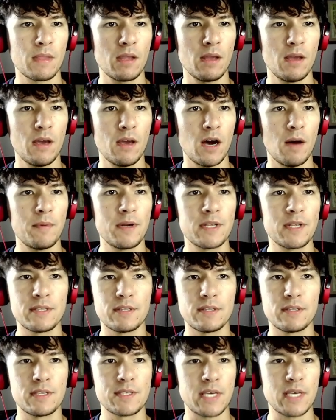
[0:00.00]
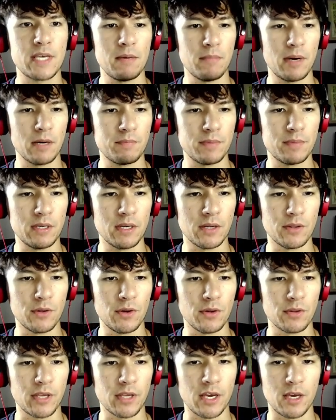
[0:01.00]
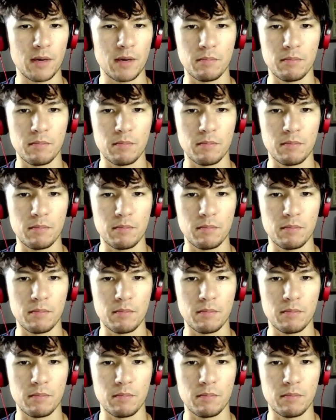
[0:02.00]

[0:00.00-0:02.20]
I mean, this game might be a non-game,